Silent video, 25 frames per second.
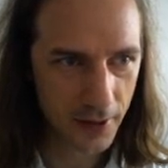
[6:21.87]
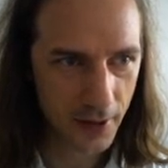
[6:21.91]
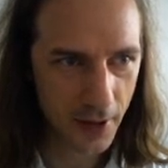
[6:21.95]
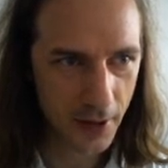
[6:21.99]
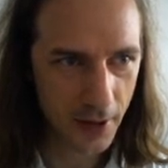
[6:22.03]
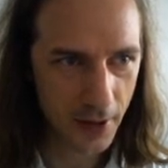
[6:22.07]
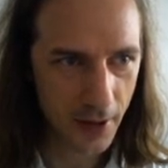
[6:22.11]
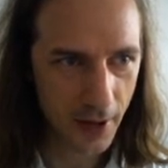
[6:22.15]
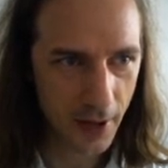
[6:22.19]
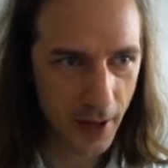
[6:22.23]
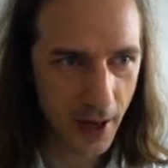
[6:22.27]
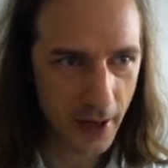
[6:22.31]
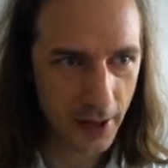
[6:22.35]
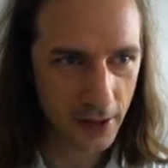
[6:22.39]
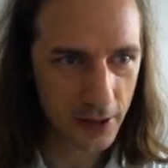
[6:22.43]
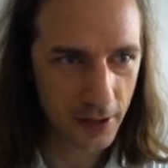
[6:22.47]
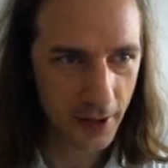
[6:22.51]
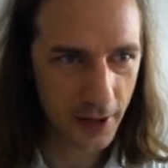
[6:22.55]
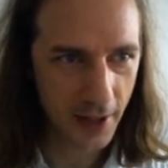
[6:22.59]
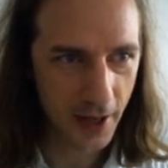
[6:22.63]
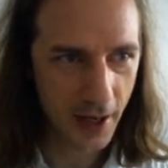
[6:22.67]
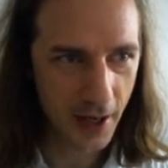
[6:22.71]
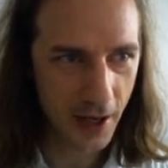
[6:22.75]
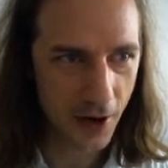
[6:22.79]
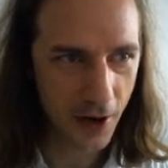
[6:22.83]
yeah, I
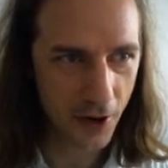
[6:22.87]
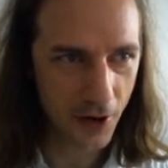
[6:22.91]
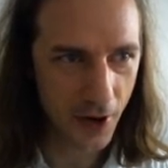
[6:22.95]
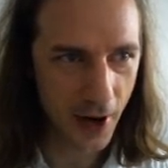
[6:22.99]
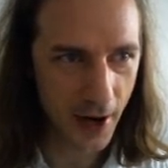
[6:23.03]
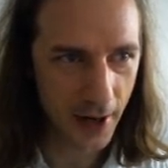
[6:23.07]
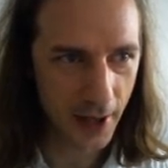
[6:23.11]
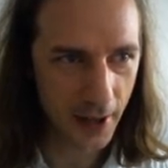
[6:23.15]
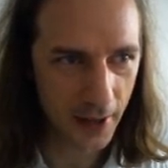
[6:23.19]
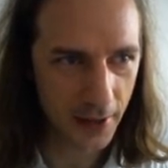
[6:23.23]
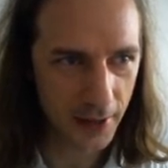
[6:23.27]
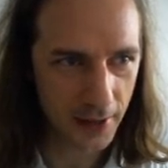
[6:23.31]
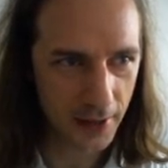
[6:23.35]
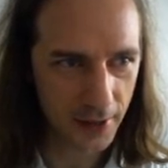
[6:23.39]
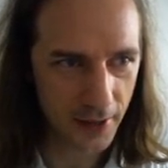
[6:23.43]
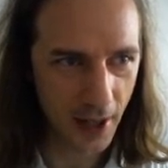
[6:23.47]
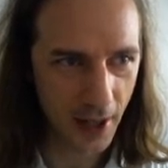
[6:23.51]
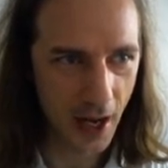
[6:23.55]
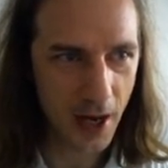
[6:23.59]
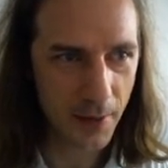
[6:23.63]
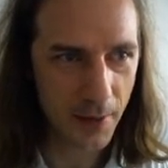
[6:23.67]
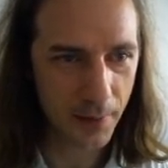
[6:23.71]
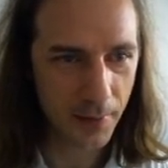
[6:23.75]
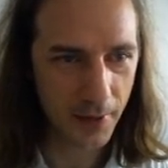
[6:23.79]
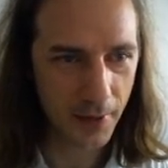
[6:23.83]
click here, I can
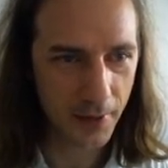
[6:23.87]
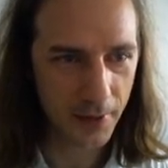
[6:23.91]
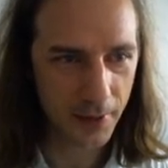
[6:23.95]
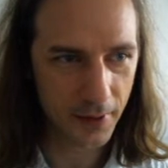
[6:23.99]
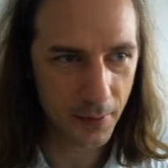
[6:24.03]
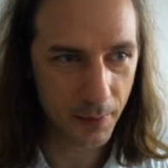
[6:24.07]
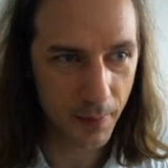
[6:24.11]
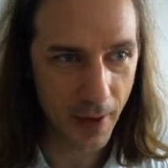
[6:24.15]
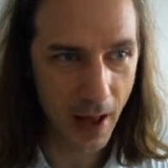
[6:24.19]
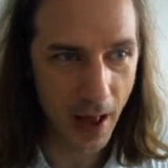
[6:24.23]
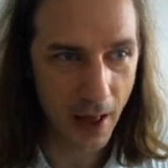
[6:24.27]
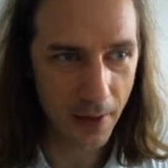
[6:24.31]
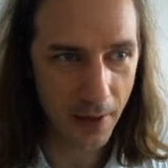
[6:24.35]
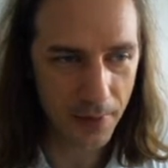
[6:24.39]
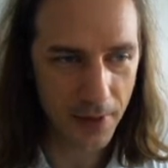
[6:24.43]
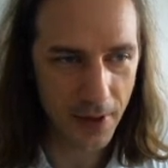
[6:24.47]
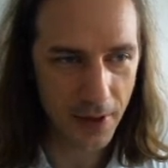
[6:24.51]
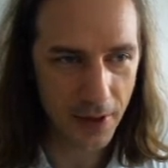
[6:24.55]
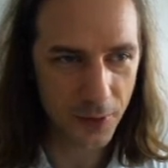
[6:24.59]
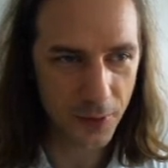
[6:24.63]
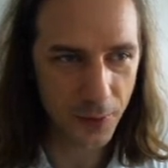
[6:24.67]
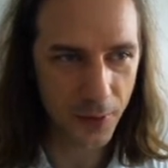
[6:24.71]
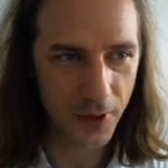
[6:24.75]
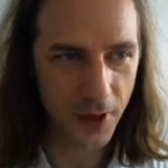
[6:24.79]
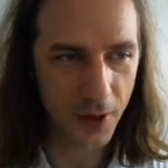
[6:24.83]
type the path,
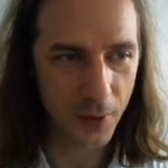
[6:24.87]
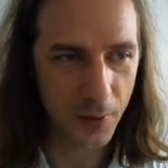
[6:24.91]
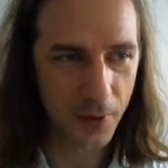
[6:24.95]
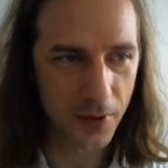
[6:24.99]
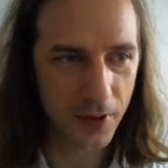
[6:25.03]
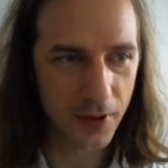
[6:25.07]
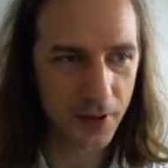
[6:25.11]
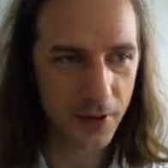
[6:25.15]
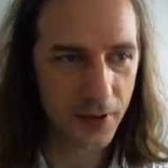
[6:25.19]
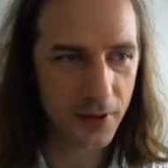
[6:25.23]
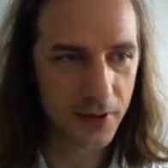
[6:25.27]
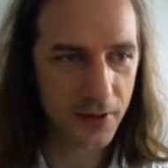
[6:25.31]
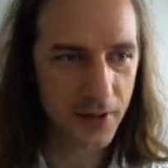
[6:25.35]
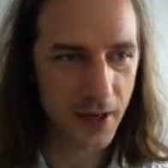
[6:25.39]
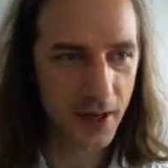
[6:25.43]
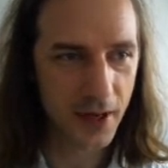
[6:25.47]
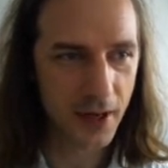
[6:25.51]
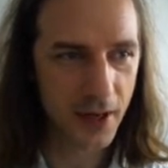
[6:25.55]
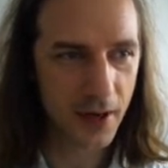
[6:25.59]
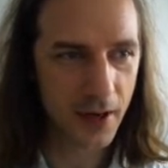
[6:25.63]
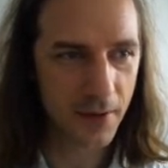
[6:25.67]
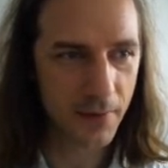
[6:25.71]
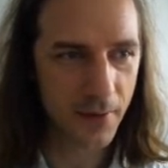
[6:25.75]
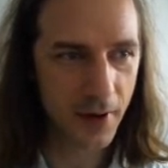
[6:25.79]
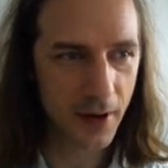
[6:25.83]
that's what I wanted to
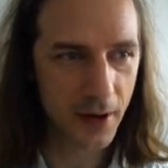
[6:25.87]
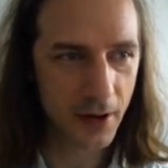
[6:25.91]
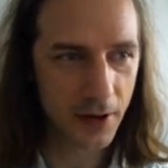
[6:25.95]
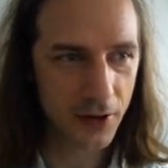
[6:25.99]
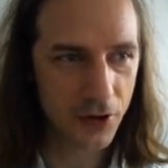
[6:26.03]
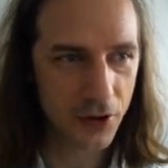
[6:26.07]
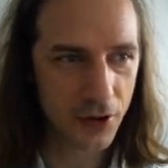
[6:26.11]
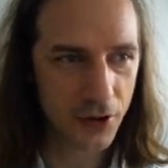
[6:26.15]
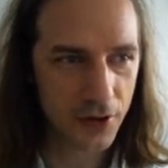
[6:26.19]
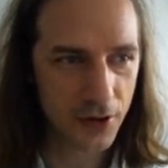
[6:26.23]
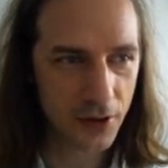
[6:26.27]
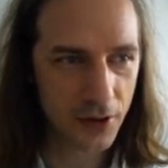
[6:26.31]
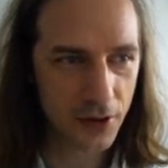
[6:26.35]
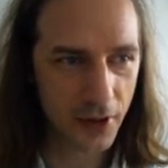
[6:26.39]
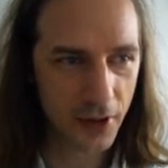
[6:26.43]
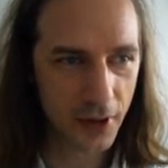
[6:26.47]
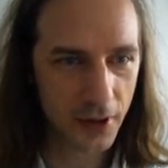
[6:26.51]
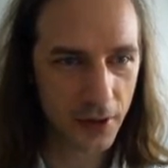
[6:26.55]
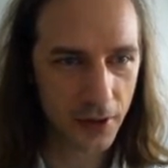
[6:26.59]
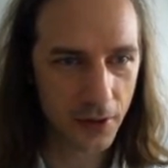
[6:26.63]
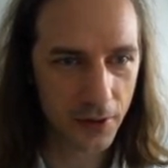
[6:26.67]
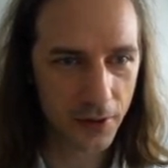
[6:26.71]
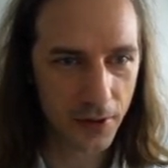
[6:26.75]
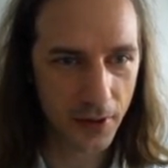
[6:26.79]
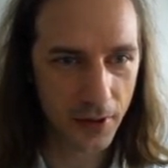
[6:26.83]
say. If I just
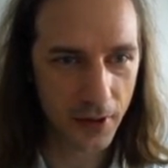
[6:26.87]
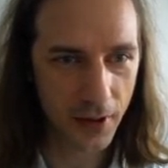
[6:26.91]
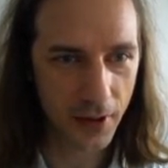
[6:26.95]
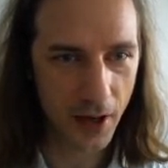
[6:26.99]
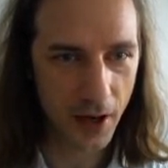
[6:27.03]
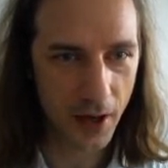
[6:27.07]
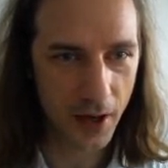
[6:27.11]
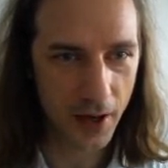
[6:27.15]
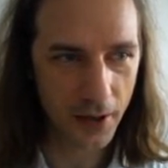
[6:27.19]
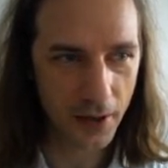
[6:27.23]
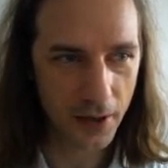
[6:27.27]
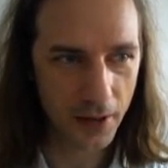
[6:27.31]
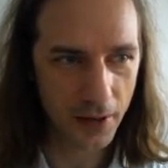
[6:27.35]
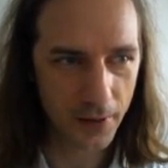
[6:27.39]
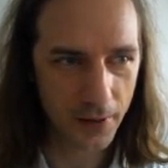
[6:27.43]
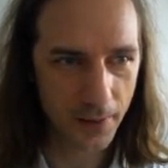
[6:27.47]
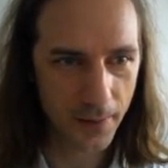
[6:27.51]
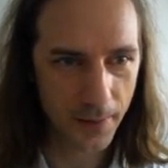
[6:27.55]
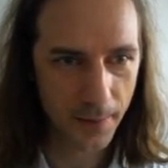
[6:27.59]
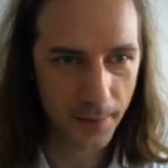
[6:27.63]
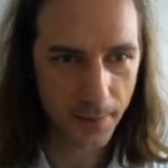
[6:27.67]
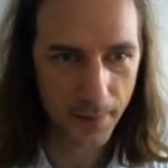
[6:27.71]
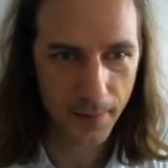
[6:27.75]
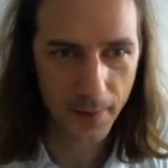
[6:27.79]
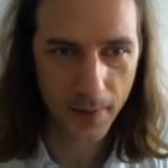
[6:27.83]
click on the
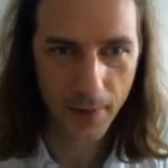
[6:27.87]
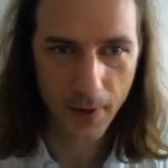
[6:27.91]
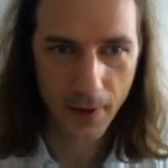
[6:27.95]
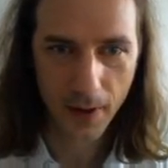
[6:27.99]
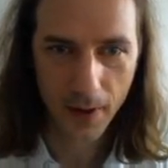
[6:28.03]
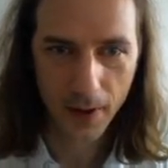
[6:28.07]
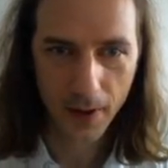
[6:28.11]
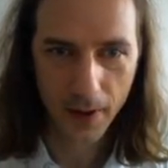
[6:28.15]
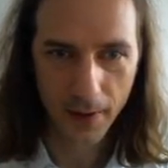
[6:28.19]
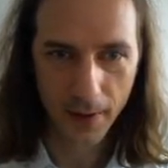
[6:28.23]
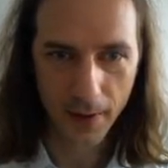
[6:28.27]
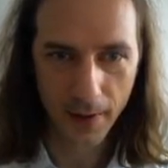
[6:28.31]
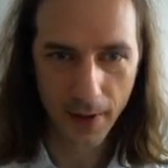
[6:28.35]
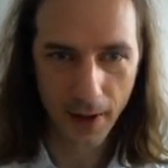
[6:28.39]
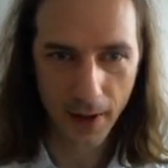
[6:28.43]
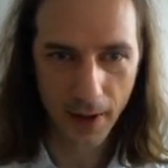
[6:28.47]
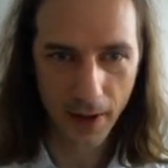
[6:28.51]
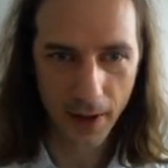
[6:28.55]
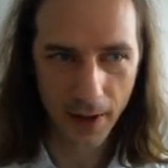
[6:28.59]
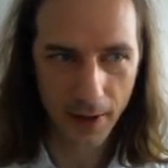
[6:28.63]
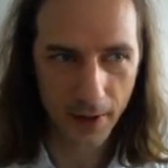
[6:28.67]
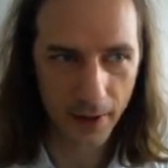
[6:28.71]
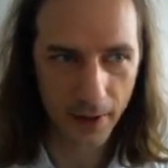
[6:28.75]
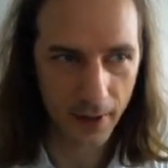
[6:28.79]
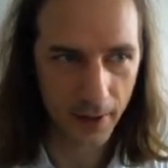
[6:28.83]
icon,
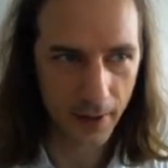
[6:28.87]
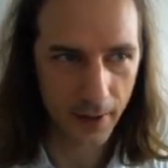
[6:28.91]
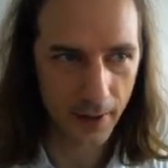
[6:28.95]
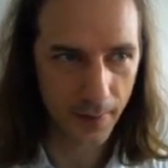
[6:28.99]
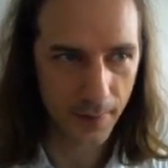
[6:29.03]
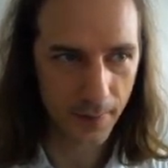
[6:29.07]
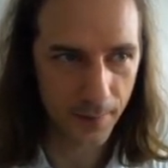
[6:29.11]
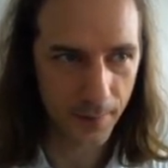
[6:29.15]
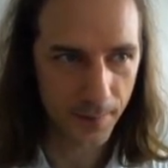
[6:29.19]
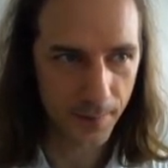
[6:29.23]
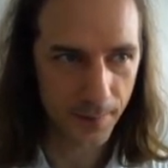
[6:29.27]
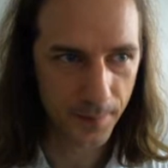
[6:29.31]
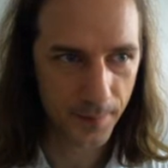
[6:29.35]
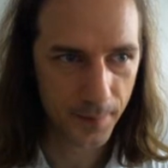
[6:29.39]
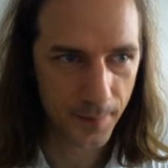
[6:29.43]
then, uh,